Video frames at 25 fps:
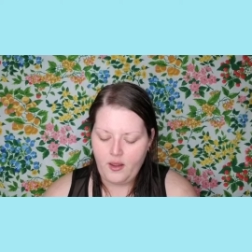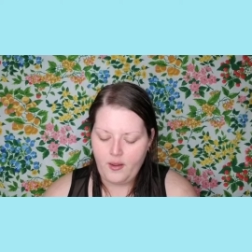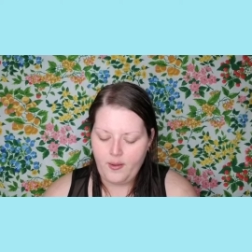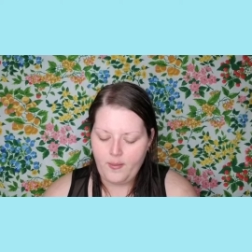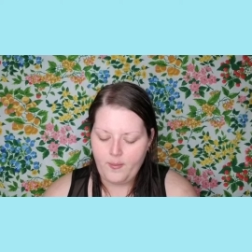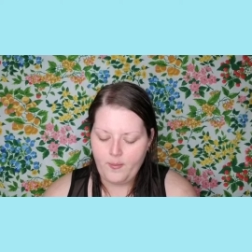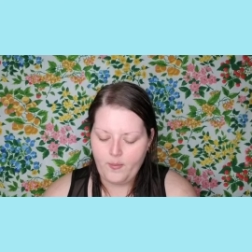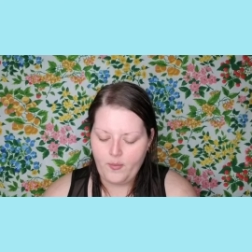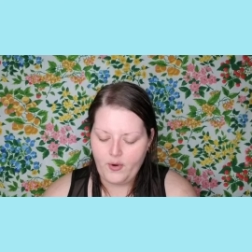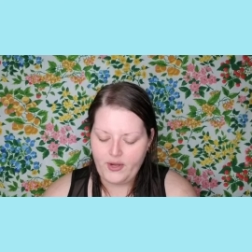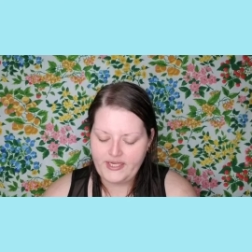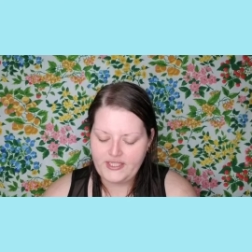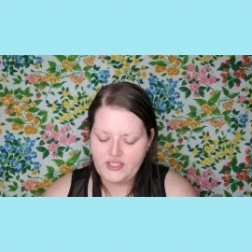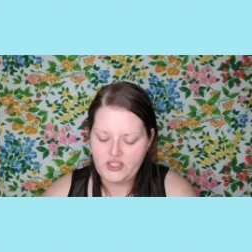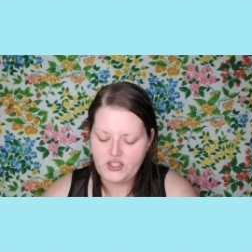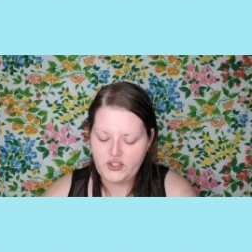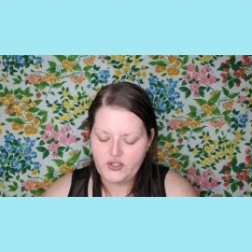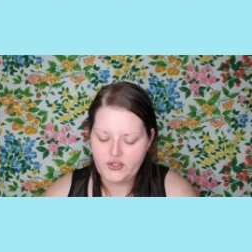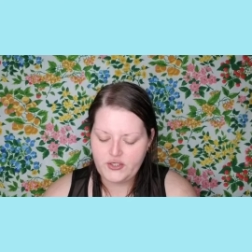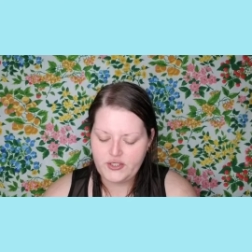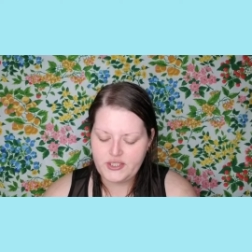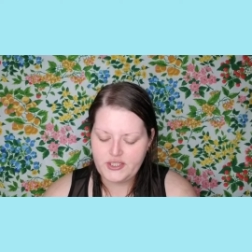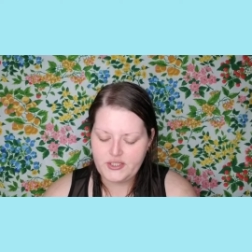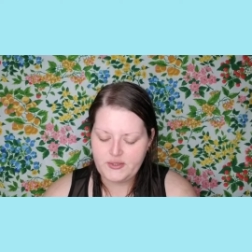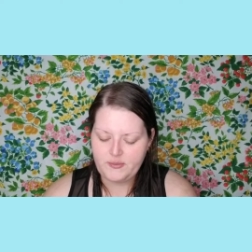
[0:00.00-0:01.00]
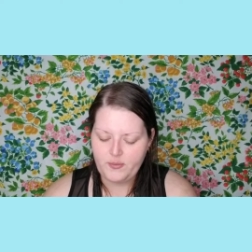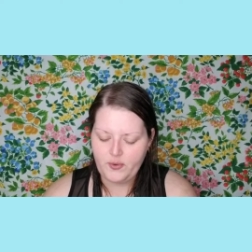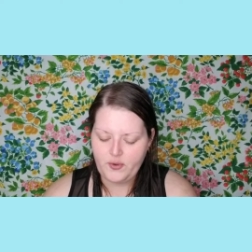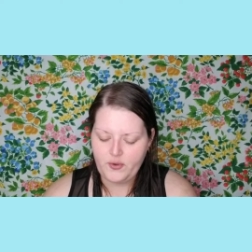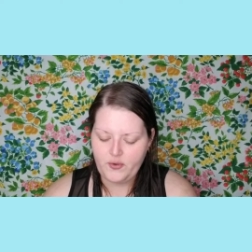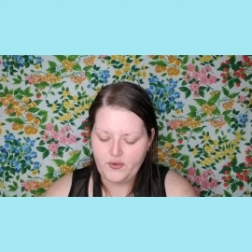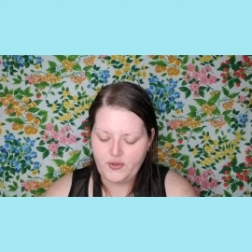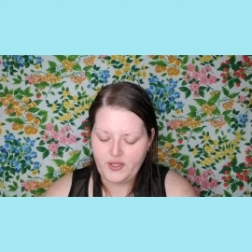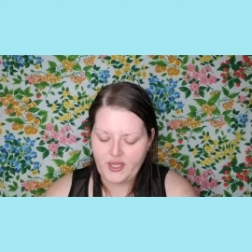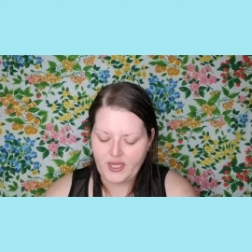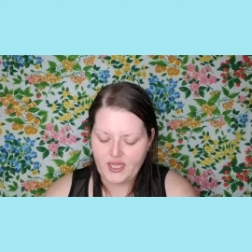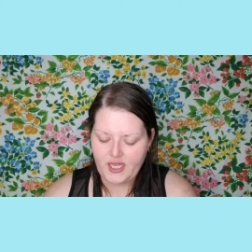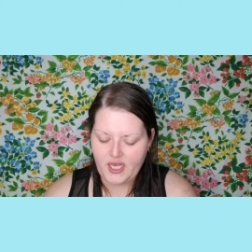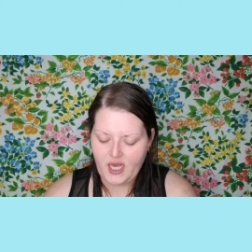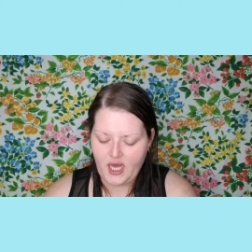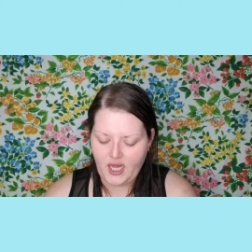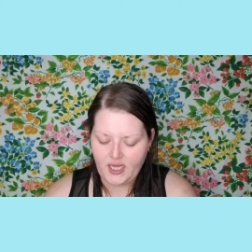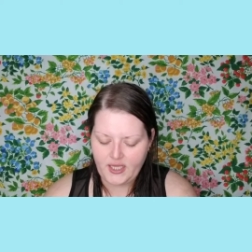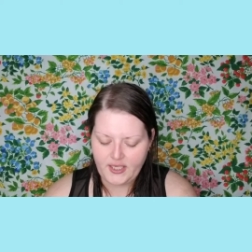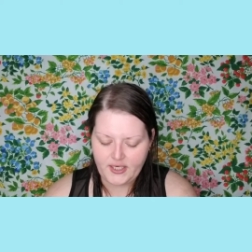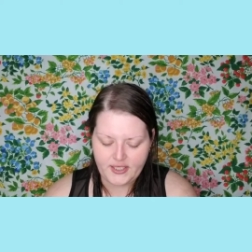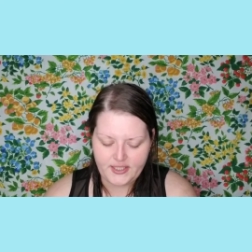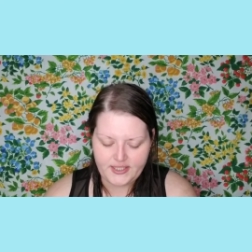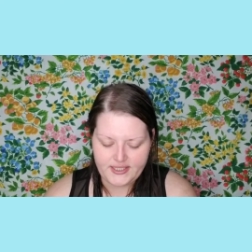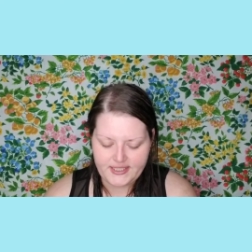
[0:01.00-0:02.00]
Moisture Smooth
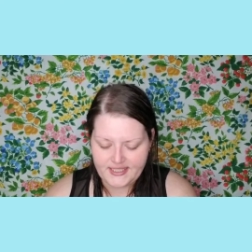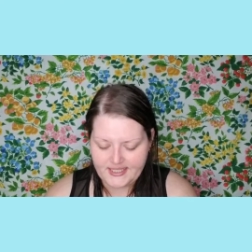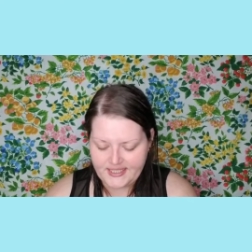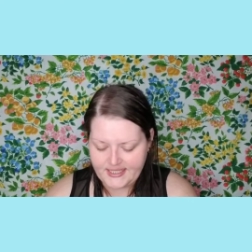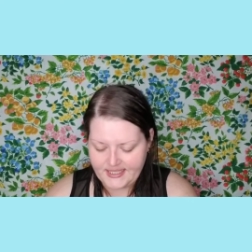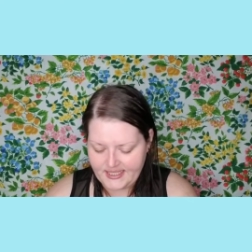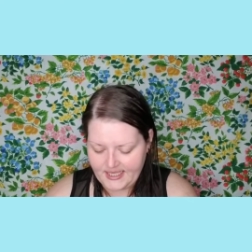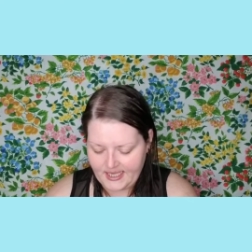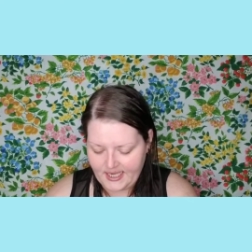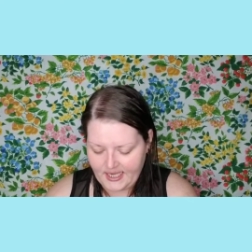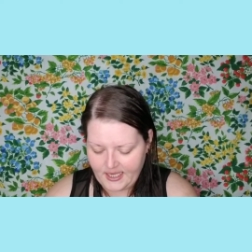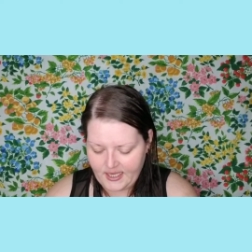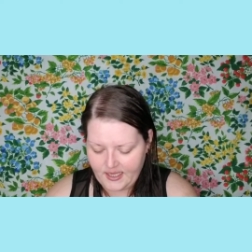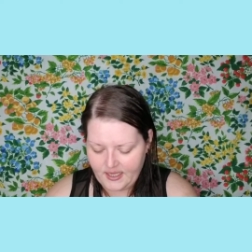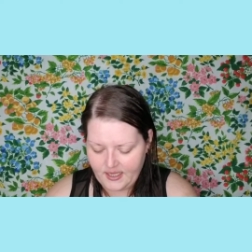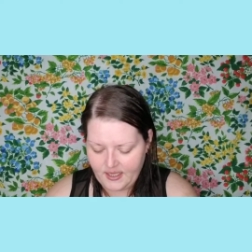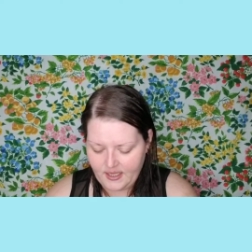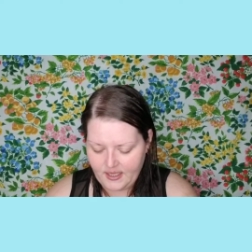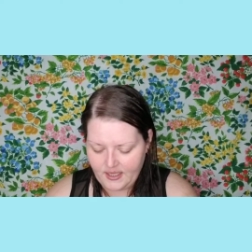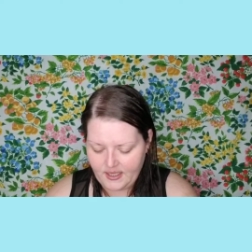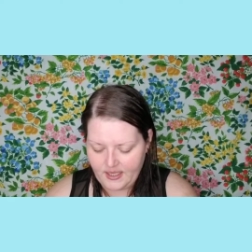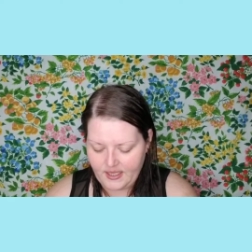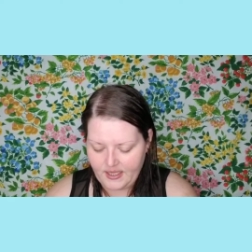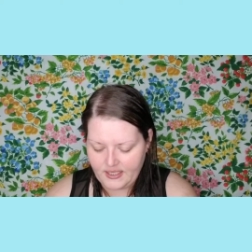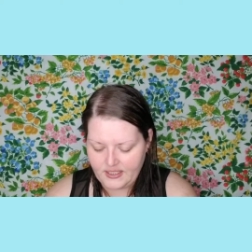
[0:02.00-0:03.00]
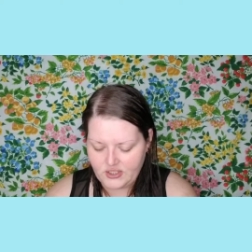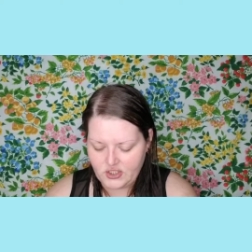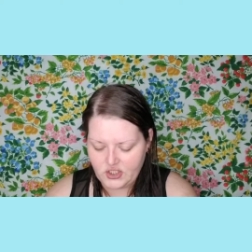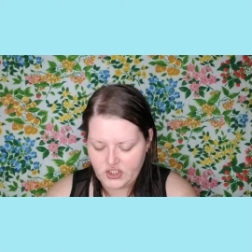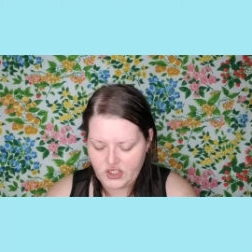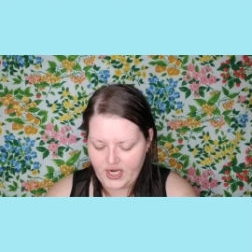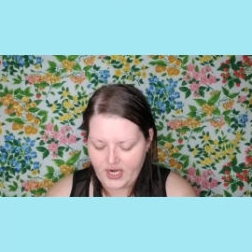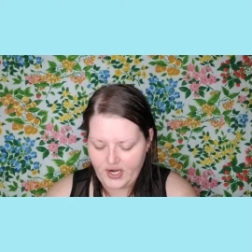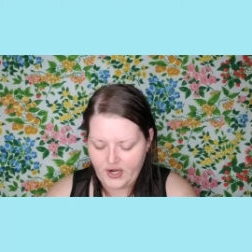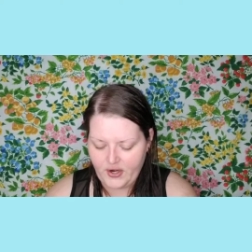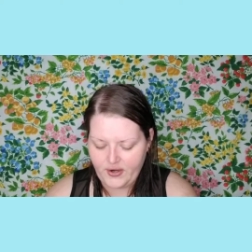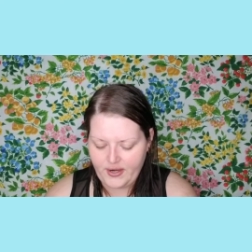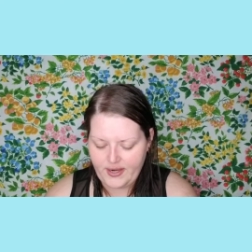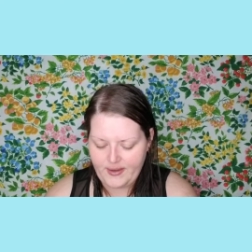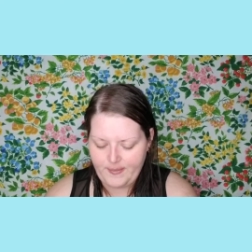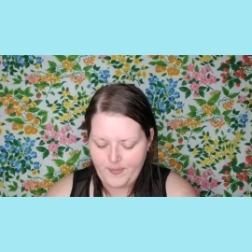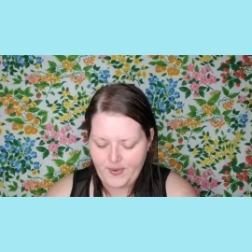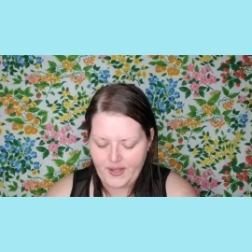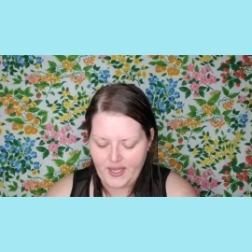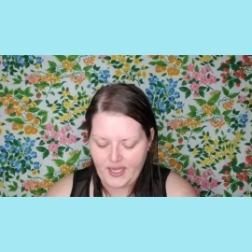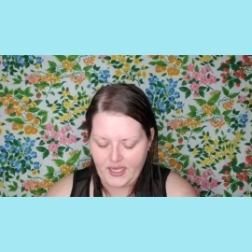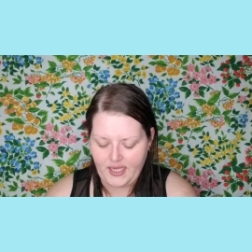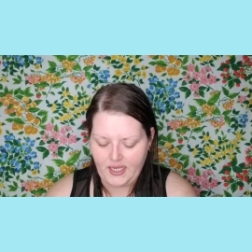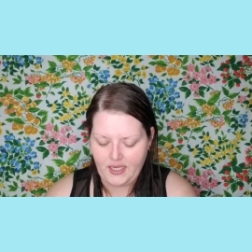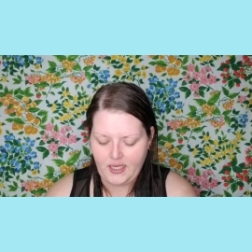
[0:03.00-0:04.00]
Color Stick in Cherry
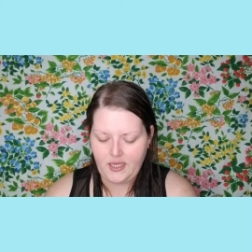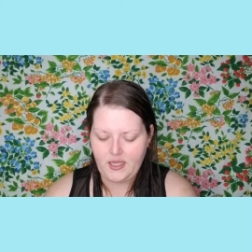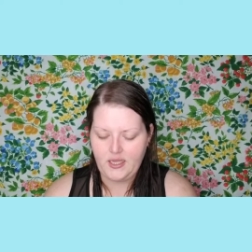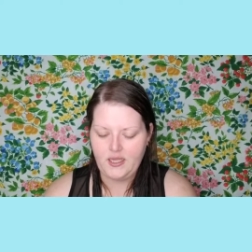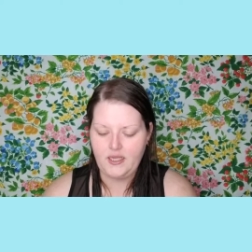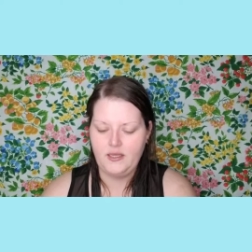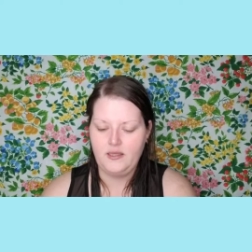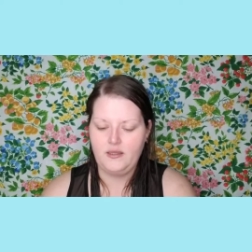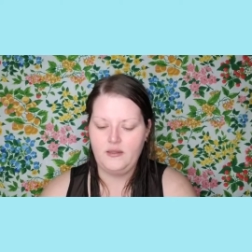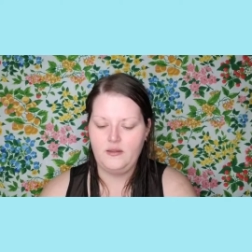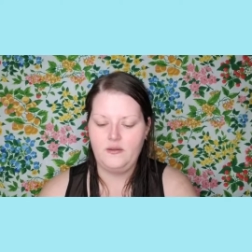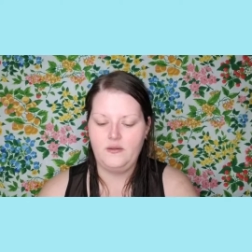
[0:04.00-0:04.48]
Pink.